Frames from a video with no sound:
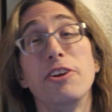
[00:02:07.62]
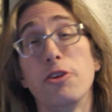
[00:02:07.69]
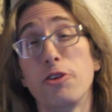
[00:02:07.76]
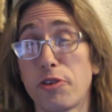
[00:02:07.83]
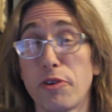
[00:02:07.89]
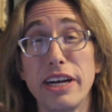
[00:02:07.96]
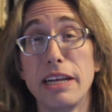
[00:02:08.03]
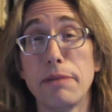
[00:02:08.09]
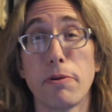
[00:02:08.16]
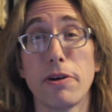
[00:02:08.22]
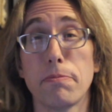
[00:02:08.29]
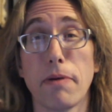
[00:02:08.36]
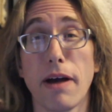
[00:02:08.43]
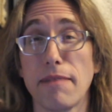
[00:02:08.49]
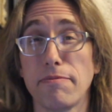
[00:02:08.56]
you 3D print a
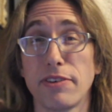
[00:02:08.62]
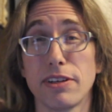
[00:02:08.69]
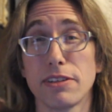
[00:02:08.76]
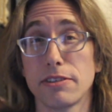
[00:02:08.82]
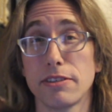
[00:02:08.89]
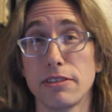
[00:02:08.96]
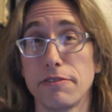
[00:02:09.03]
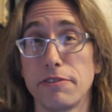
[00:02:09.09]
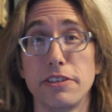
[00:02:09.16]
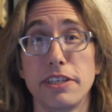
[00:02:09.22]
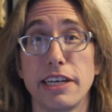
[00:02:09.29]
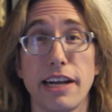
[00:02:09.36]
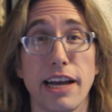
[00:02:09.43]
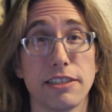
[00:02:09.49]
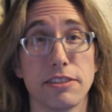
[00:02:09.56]
pop filter if you need
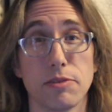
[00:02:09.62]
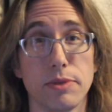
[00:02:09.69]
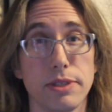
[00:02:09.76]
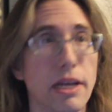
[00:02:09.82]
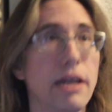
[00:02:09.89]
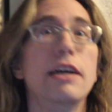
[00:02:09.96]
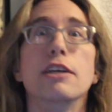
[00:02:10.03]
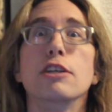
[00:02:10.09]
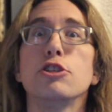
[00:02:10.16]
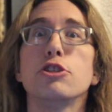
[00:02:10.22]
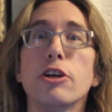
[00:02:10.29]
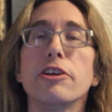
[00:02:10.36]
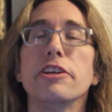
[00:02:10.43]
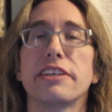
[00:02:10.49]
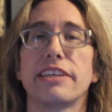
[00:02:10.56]
an extra one?
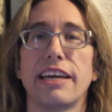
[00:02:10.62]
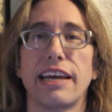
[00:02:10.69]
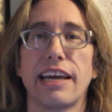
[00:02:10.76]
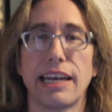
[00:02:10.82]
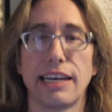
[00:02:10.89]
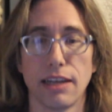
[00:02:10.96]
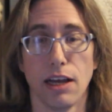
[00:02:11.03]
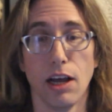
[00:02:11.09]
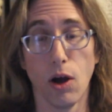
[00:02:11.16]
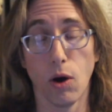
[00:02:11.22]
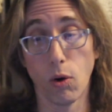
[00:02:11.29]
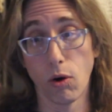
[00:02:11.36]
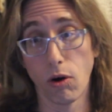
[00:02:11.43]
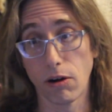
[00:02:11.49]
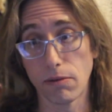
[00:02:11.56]
Sure you can.
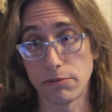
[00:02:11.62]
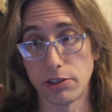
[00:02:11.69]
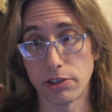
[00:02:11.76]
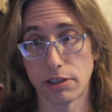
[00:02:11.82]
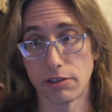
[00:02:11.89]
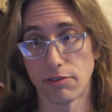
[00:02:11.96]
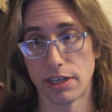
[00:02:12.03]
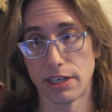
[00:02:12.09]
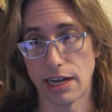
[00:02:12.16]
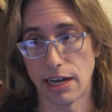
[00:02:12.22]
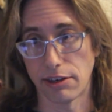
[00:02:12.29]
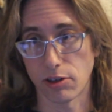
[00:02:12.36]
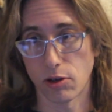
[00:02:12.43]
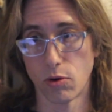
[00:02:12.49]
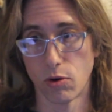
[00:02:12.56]
Or you can run down
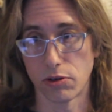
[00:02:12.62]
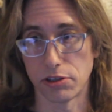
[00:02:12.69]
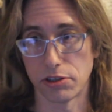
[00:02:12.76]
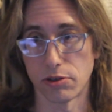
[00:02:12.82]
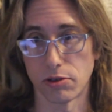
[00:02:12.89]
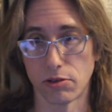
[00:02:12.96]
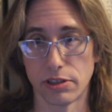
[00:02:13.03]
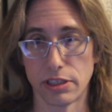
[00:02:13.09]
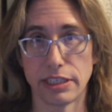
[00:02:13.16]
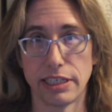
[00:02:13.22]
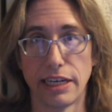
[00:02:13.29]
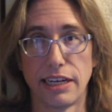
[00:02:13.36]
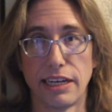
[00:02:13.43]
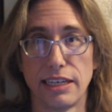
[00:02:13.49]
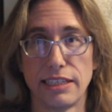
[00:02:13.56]
to the corner store and
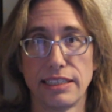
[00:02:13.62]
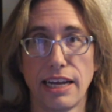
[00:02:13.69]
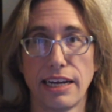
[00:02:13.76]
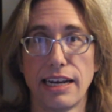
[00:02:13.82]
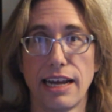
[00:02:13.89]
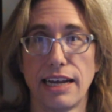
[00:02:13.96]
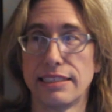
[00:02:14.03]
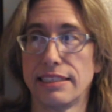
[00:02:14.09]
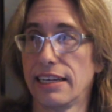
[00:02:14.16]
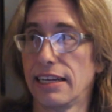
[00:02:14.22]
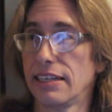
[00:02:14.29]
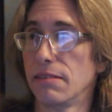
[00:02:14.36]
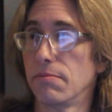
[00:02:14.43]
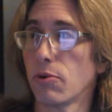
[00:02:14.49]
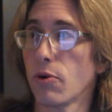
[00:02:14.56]
get a
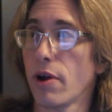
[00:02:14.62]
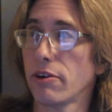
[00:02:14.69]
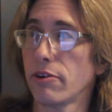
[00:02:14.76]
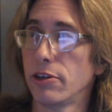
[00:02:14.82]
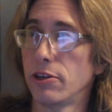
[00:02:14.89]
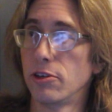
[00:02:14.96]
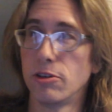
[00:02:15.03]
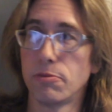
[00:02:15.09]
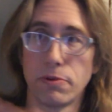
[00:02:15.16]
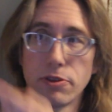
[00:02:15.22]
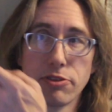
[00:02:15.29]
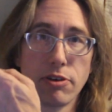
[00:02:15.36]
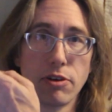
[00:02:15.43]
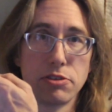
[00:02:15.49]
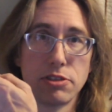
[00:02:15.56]
99-cent embroidery hoop and
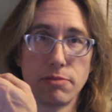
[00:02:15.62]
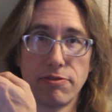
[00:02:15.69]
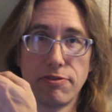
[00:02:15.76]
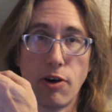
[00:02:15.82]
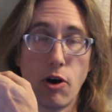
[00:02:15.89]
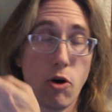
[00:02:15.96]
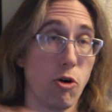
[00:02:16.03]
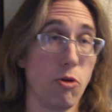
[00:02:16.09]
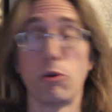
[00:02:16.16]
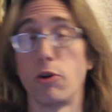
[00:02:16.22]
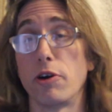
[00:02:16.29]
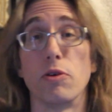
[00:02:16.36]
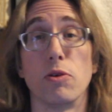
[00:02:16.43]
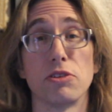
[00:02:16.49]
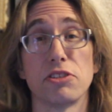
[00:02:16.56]
throw some foam or
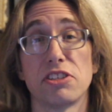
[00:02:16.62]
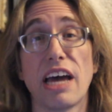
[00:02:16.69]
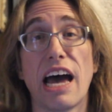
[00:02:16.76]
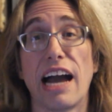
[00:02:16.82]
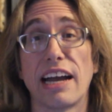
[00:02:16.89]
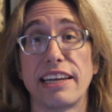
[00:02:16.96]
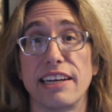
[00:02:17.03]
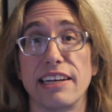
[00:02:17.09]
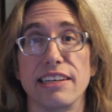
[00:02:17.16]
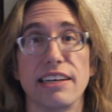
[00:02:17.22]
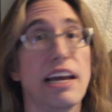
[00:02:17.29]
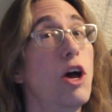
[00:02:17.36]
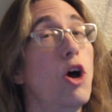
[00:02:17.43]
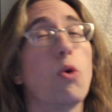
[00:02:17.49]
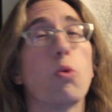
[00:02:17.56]
an old sock in it.
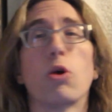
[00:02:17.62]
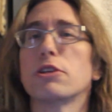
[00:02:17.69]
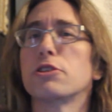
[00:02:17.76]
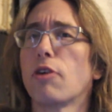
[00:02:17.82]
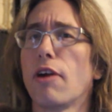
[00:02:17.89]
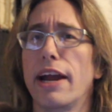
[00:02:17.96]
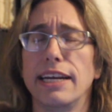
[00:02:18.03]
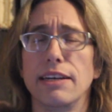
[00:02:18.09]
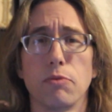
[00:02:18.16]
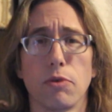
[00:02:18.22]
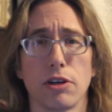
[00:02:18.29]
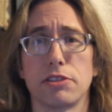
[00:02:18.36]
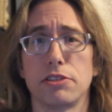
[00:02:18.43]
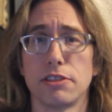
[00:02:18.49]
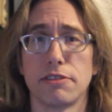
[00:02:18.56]
Works great.
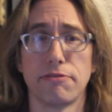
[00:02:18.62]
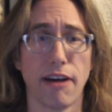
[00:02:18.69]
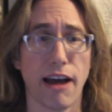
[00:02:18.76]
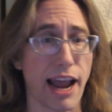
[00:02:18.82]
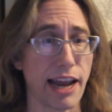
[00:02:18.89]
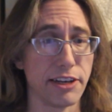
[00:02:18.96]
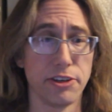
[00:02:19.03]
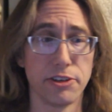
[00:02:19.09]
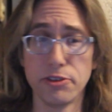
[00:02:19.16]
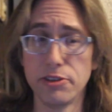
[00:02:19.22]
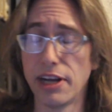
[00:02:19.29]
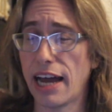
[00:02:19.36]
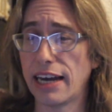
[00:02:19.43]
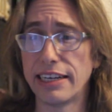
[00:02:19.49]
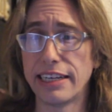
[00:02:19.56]
Works just fine. You do
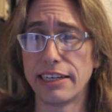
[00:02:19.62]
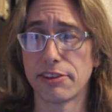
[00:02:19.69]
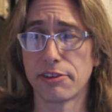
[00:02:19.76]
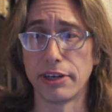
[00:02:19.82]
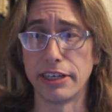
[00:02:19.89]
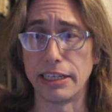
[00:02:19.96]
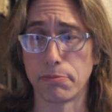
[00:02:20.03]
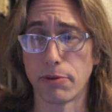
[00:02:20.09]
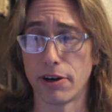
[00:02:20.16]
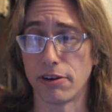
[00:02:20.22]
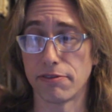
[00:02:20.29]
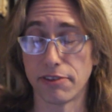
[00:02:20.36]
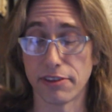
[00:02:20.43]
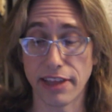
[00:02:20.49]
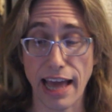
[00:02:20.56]
not need a 3D printer
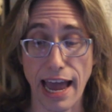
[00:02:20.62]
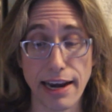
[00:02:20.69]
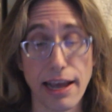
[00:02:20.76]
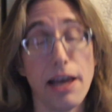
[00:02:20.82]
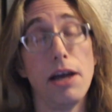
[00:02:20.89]
for that.